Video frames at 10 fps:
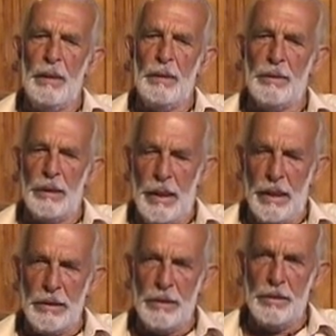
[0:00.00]

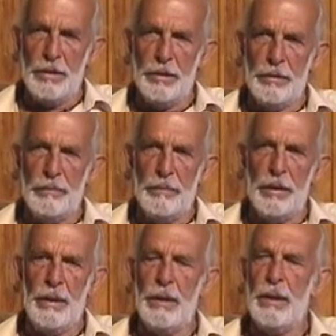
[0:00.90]
slides,
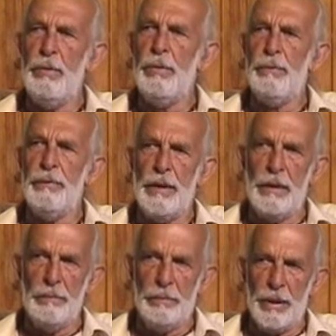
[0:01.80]
and they were
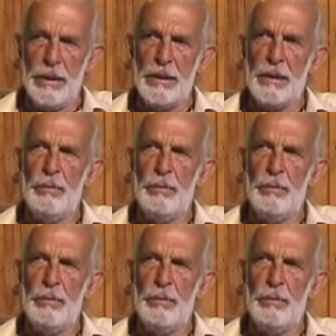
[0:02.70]
very impressed.